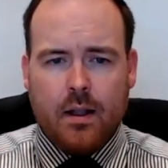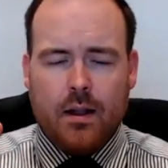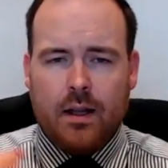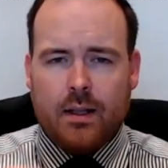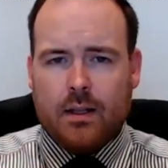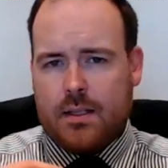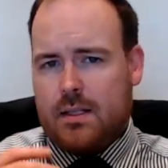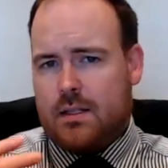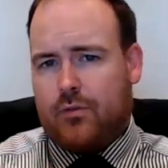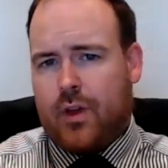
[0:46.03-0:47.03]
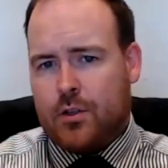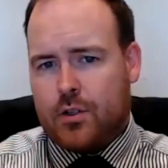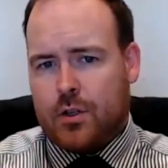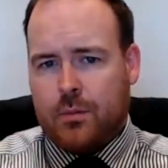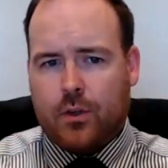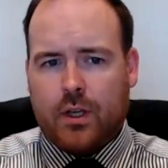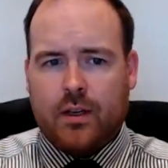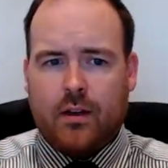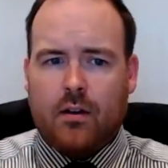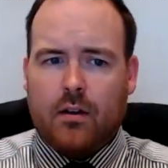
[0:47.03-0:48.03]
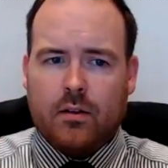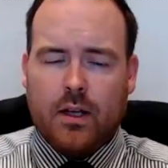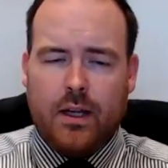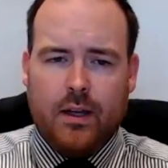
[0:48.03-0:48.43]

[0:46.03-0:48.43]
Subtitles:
and this is the finish I'm looking at, or